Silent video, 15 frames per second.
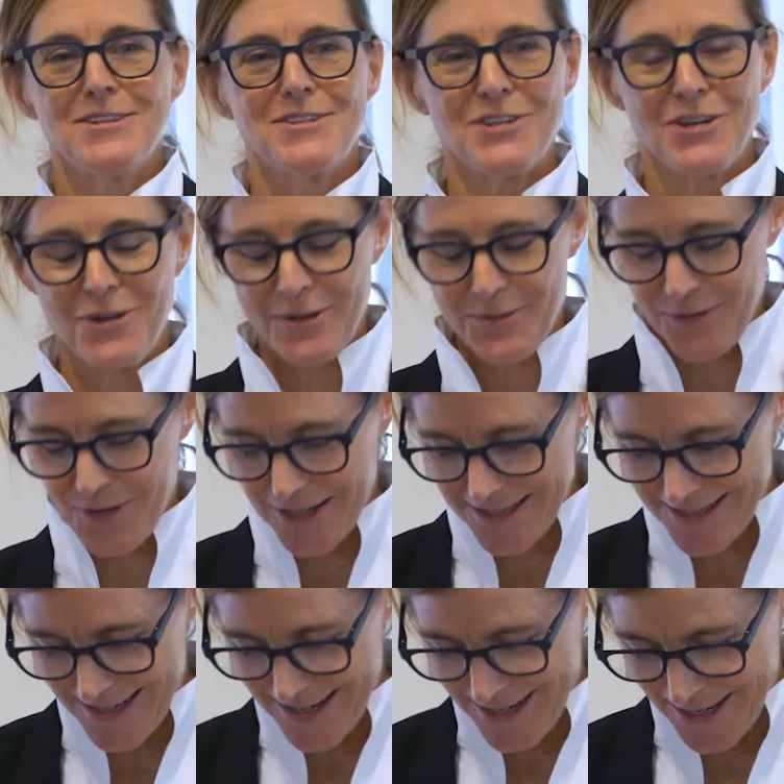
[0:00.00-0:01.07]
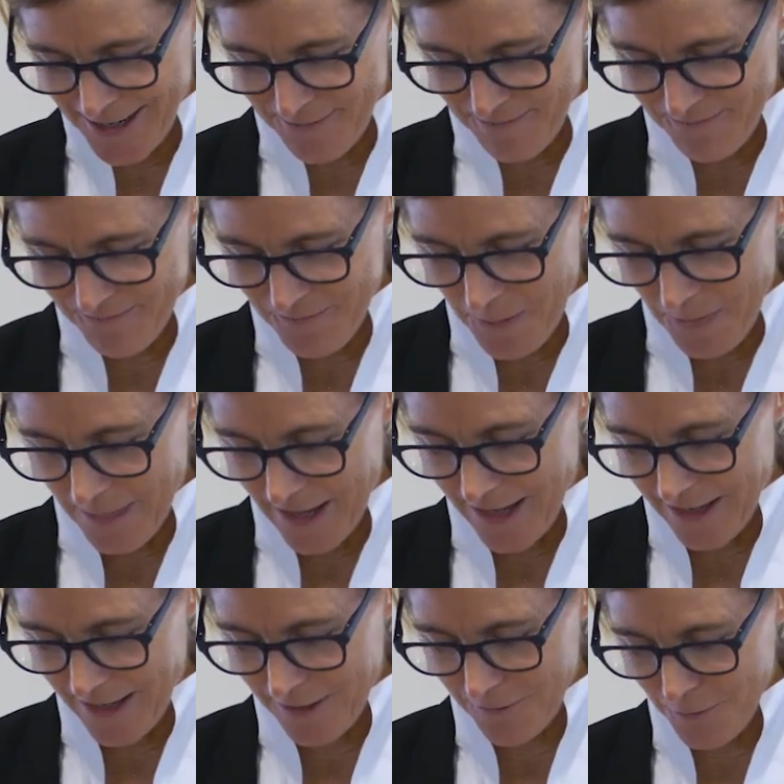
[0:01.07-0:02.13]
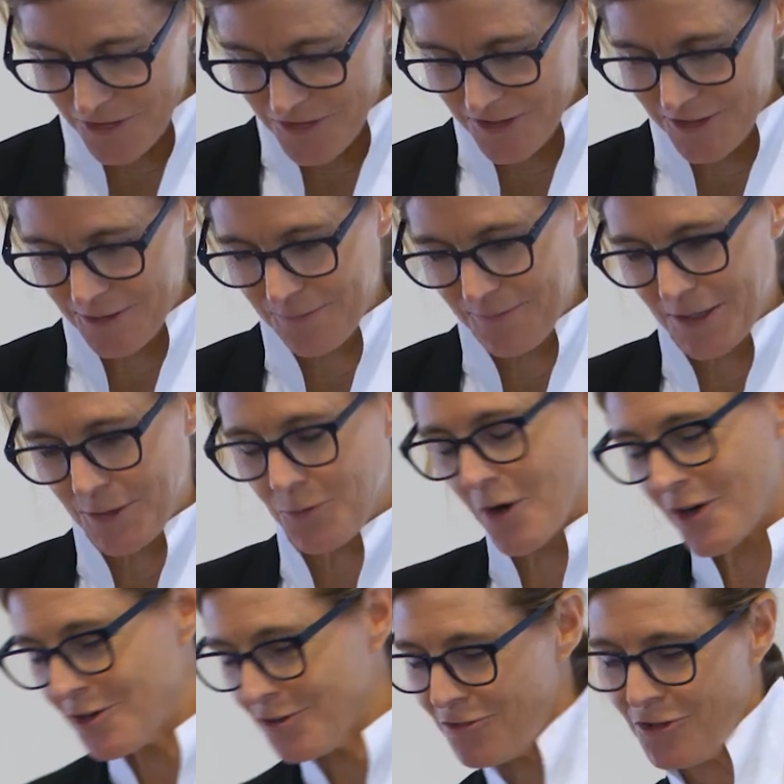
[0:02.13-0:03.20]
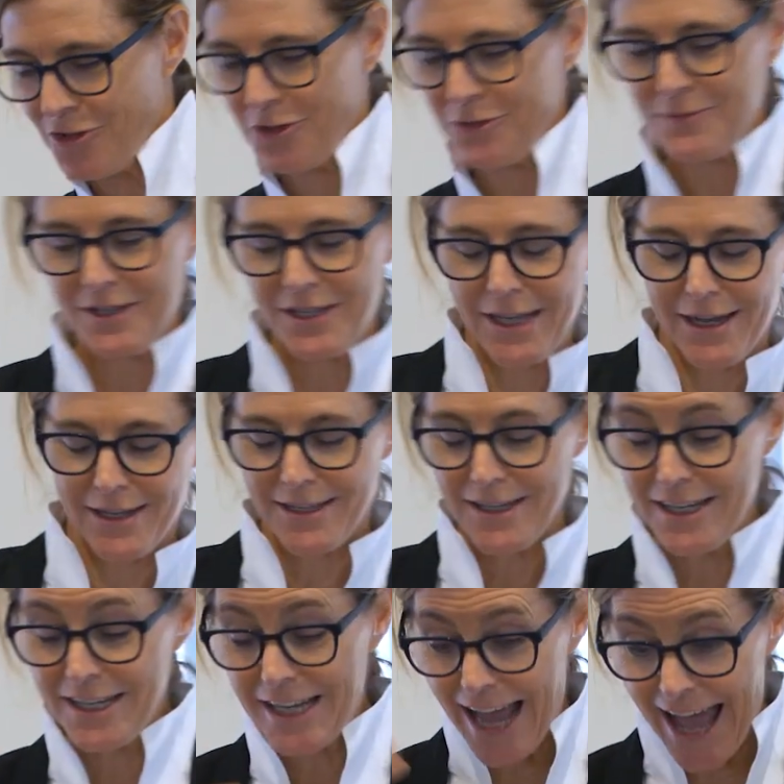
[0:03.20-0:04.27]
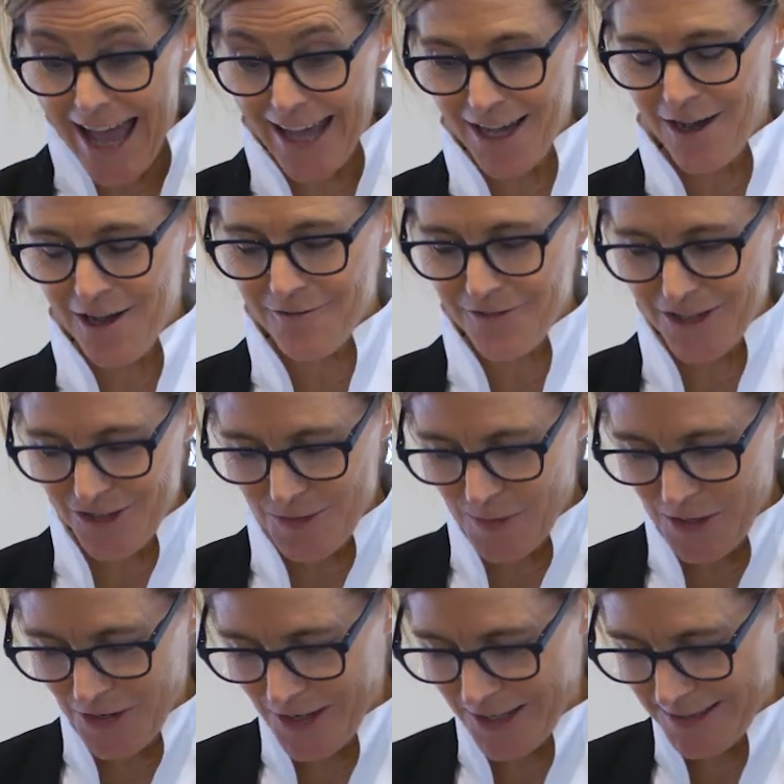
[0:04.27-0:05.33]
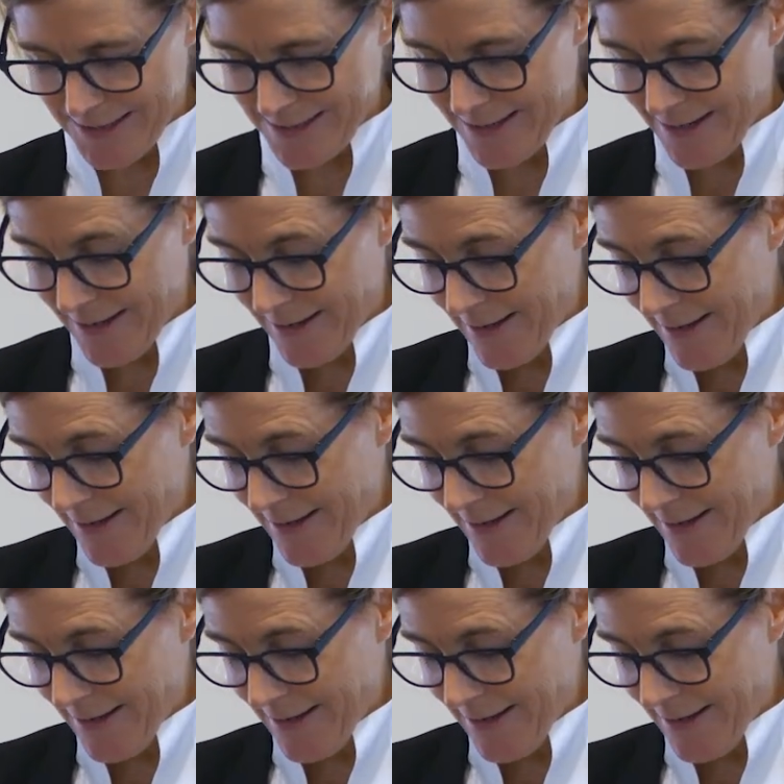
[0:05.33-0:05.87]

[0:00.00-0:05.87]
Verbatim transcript: So it was um, it was a, a wonderful uh, yin and yang of experience.